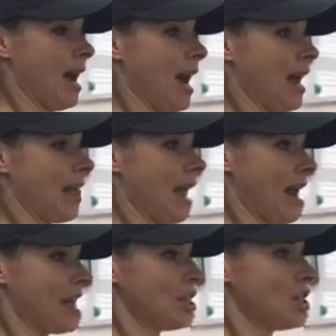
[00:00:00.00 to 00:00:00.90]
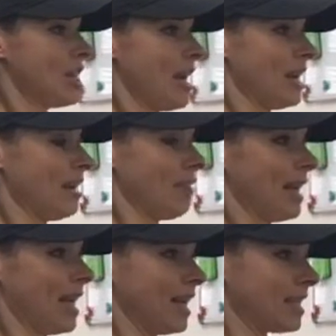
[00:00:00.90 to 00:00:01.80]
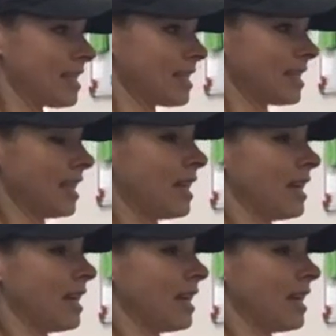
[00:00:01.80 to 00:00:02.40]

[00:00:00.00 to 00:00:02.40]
and then gently release,